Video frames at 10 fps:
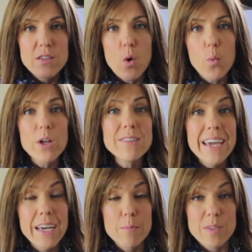So it will
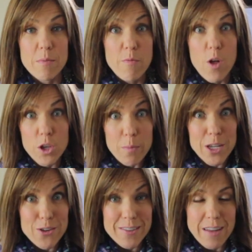take up some
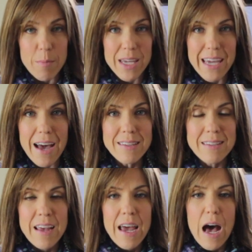volume in your stomach,
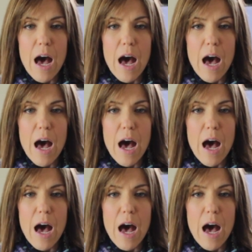yes,